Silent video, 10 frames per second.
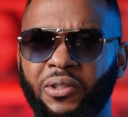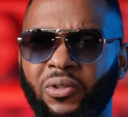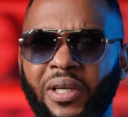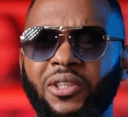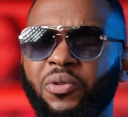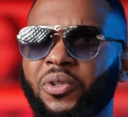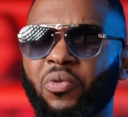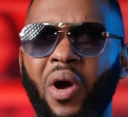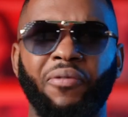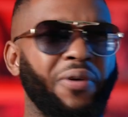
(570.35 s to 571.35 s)
So that's the
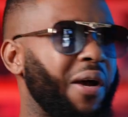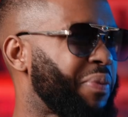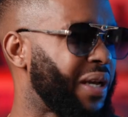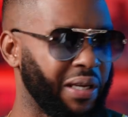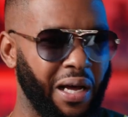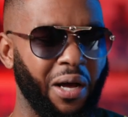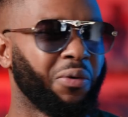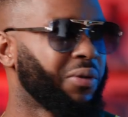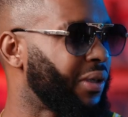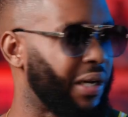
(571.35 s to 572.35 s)
reason why if I play
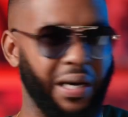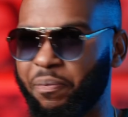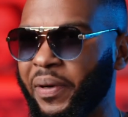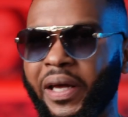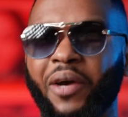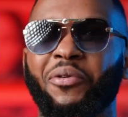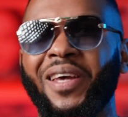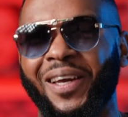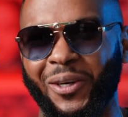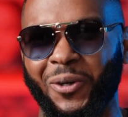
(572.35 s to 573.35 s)
now, I play
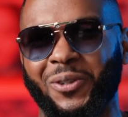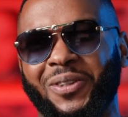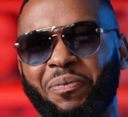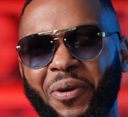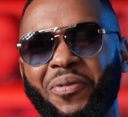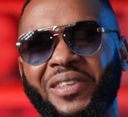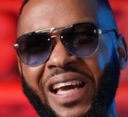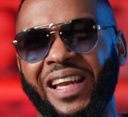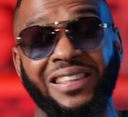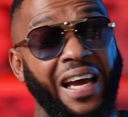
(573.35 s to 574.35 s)
everything because it's a bit of a
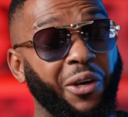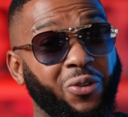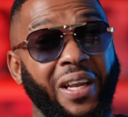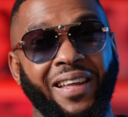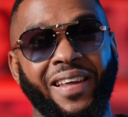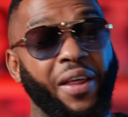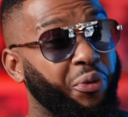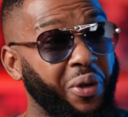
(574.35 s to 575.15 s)
challenge. I used to like that.